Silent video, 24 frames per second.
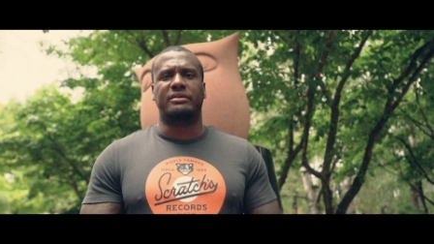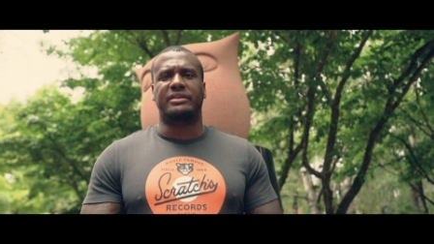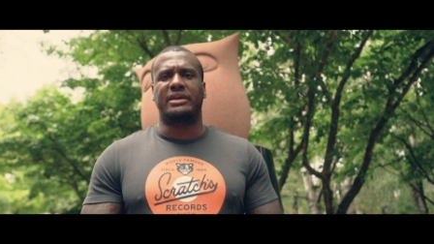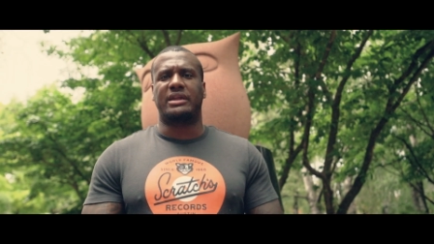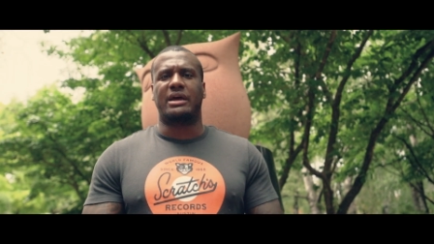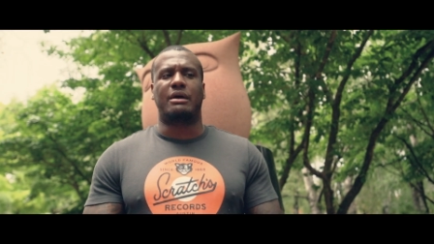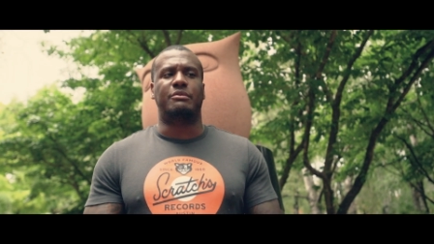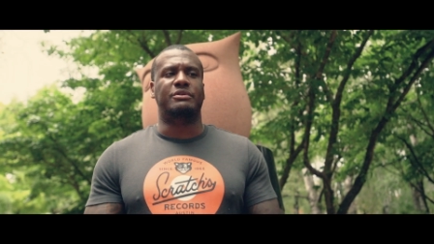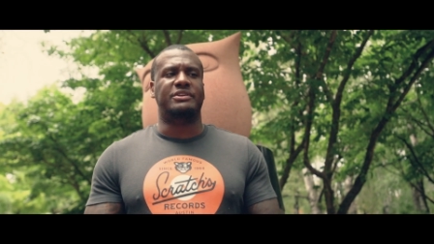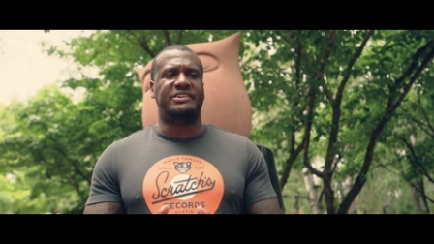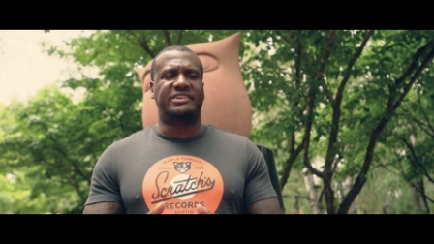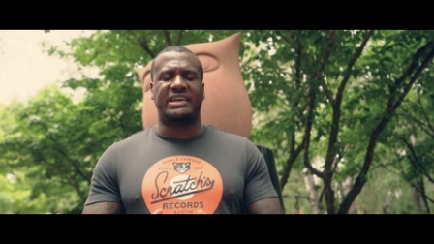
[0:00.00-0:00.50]
that
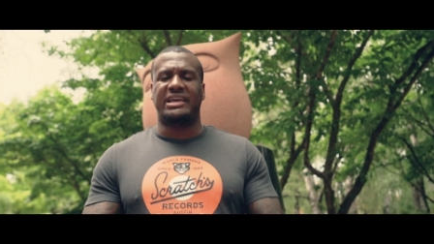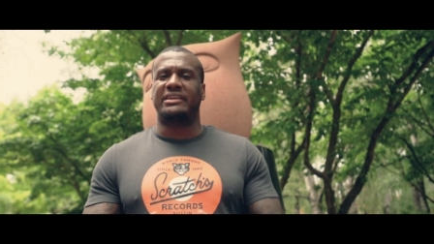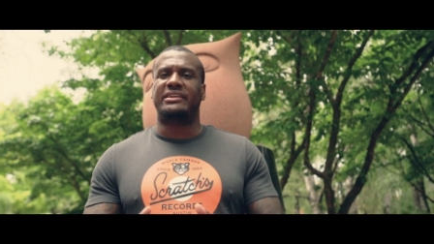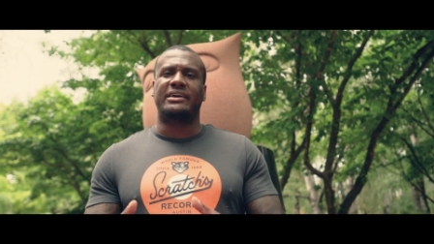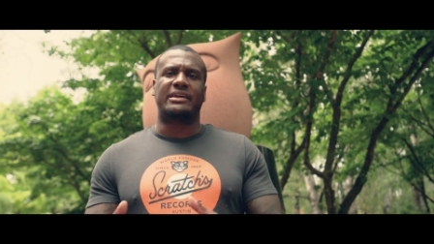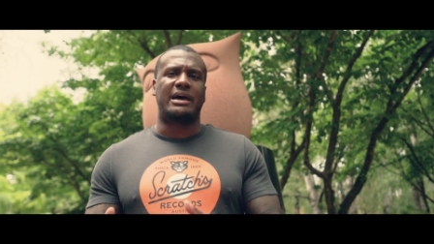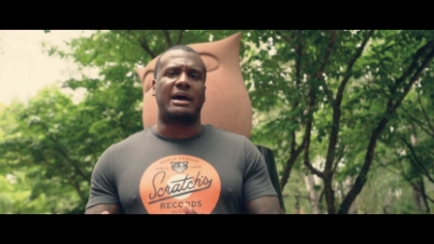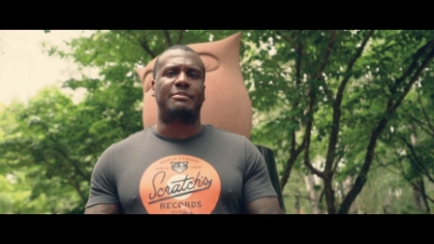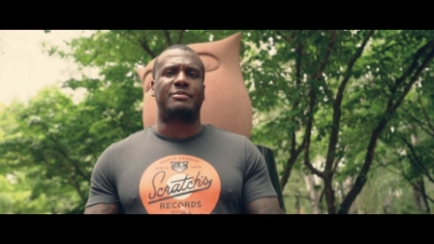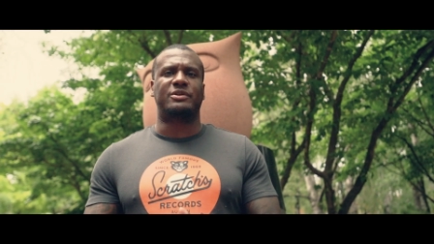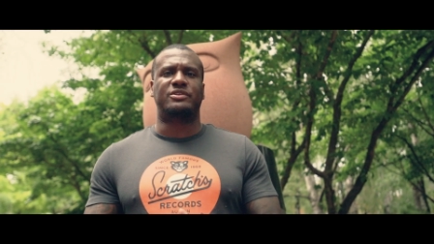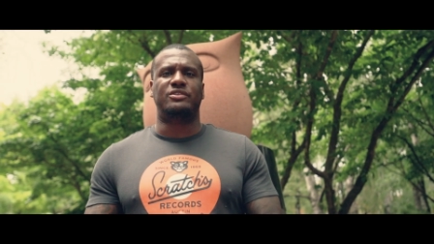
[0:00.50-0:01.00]
I would take
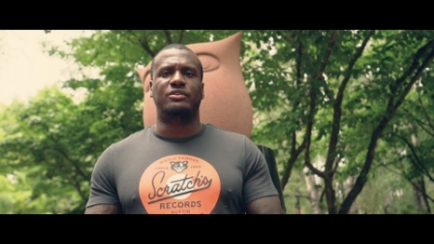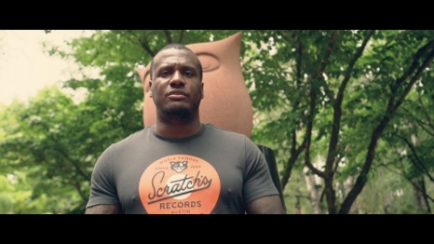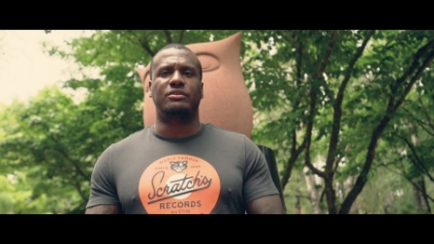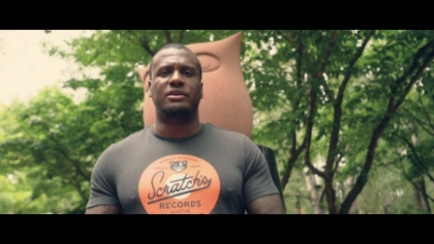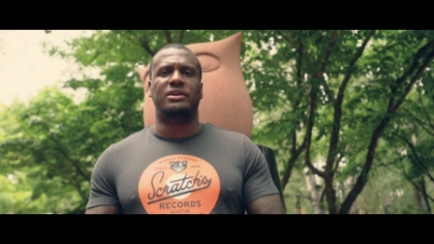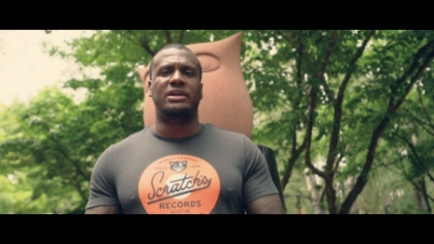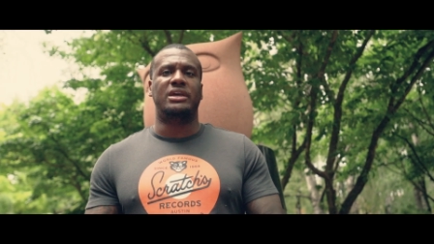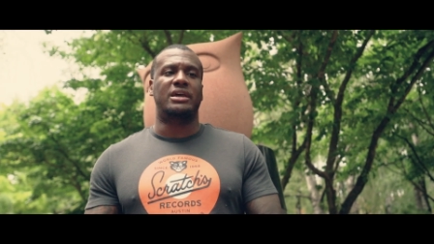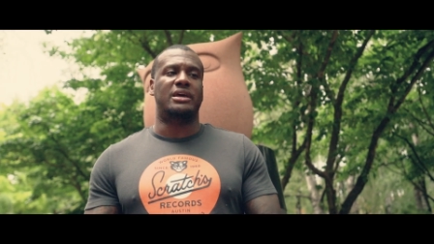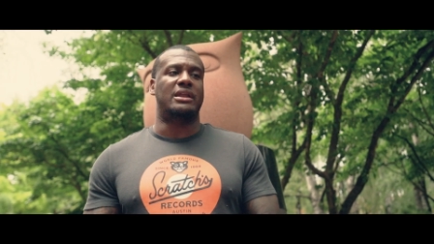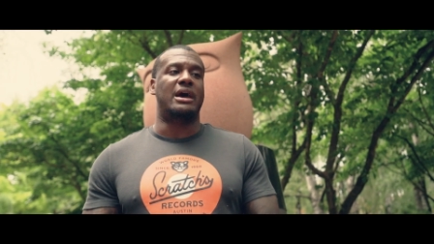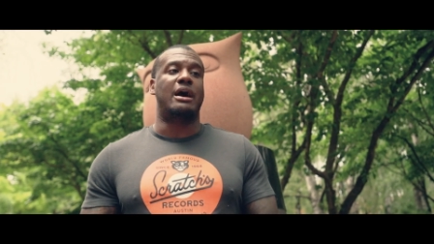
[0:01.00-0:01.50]
that
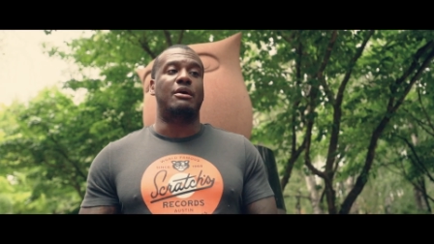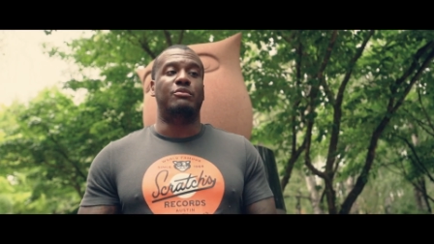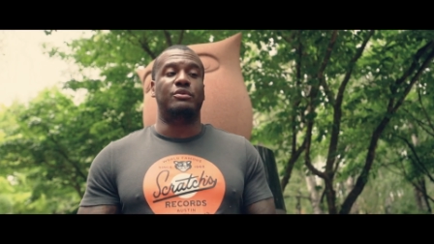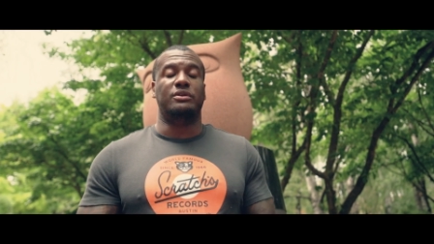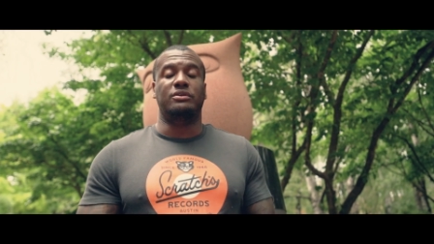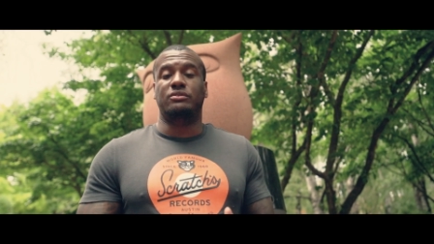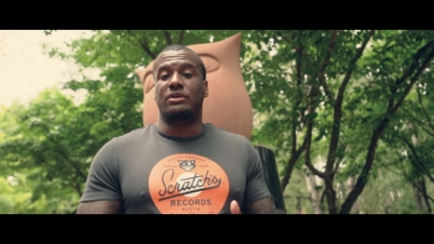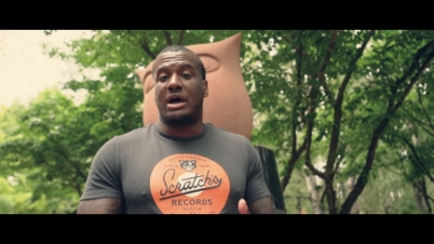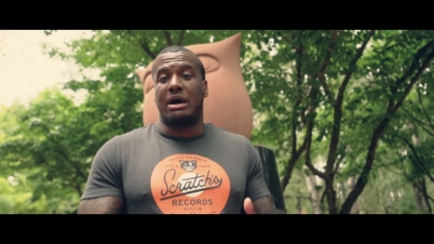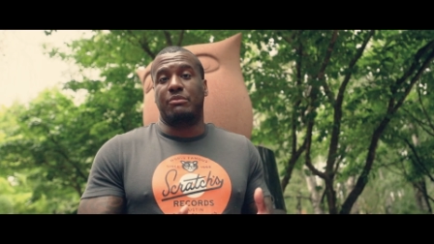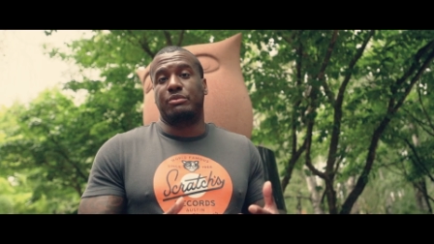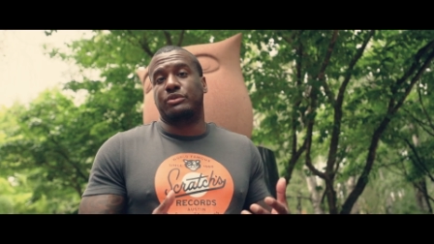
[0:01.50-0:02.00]
opportunity and I
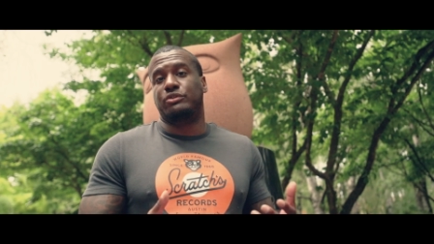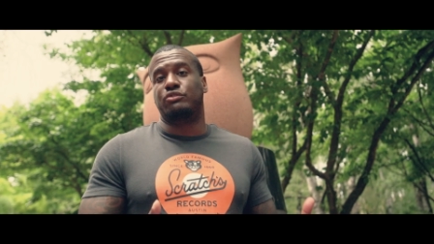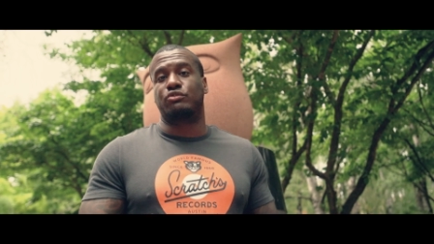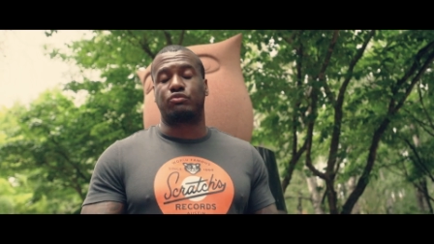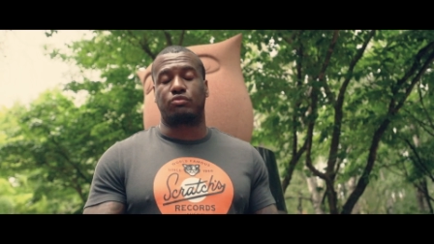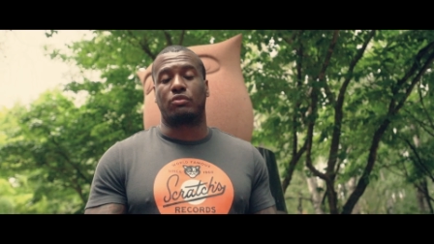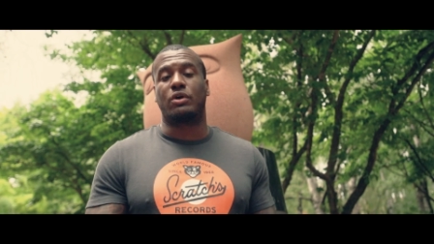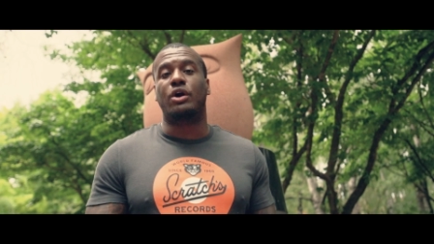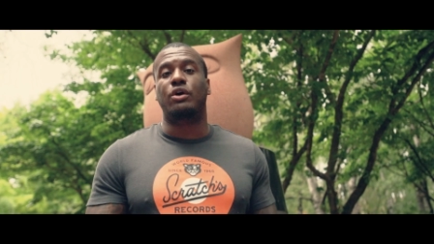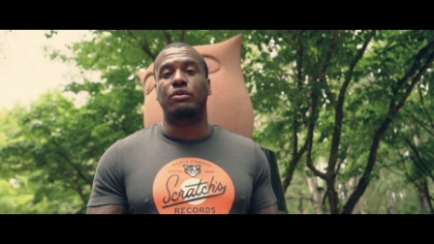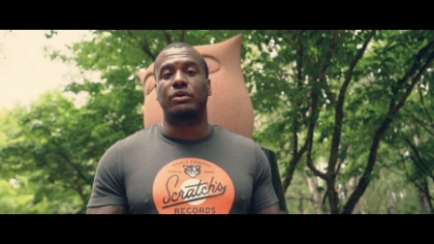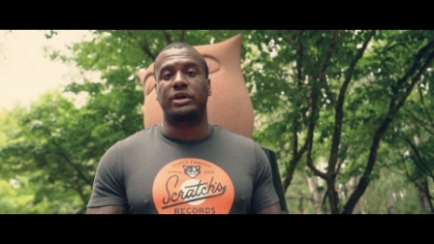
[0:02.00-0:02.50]
would
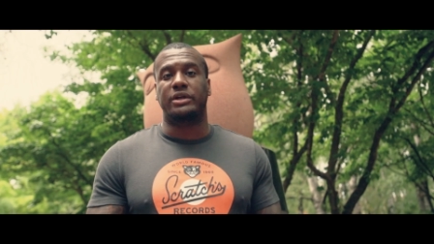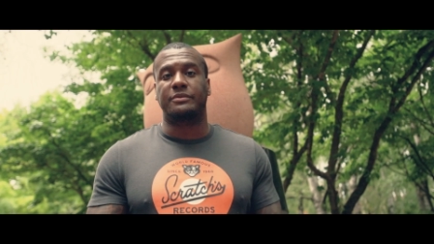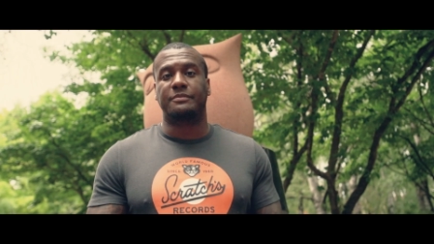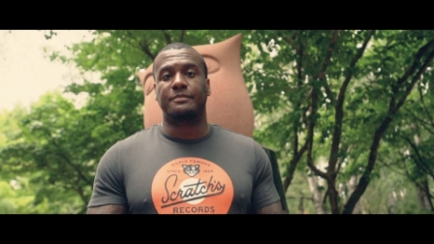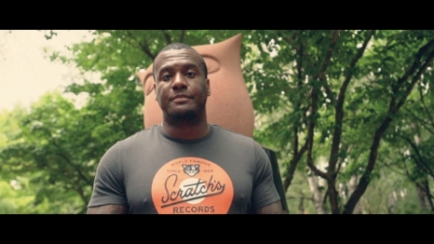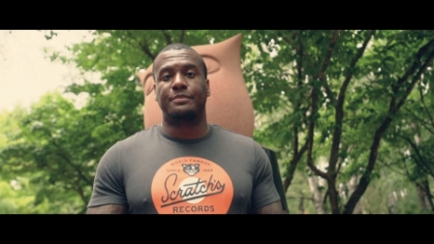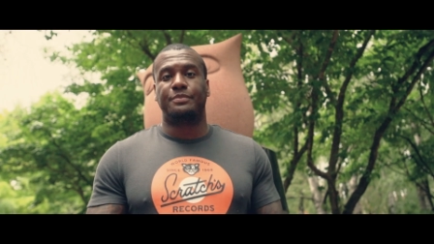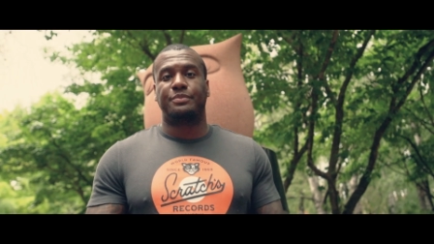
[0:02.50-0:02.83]
grow it